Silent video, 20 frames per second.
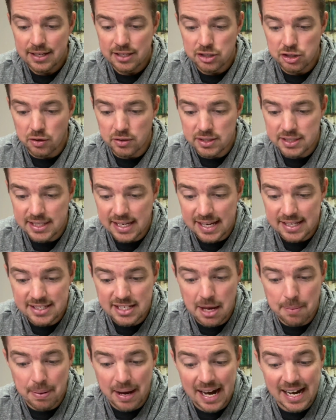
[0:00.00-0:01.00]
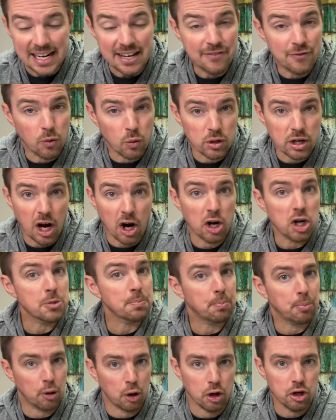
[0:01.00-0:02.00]
You can see it's up $84
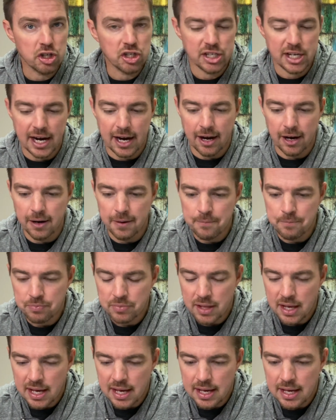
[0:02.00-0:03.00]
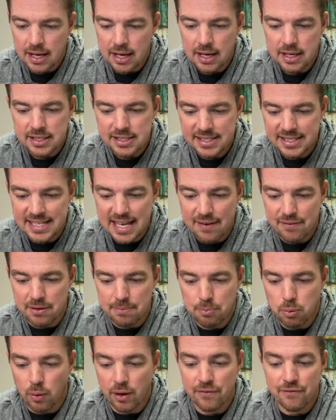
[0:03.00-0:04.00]
per share,
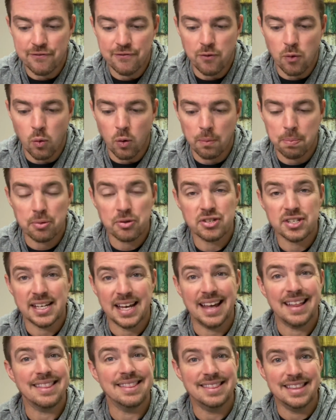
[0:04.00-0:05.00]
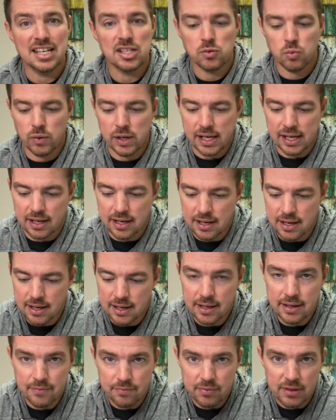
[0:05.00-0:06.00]
7.4% this week.
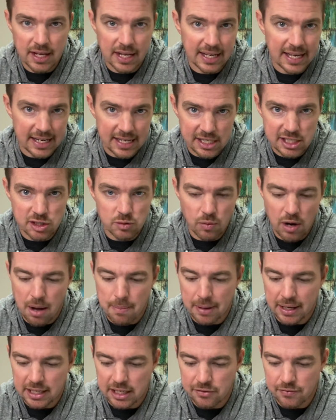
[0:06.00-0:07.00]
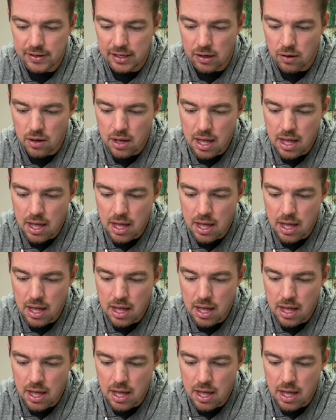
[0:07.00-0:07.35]
Again, this is why I'm making this video.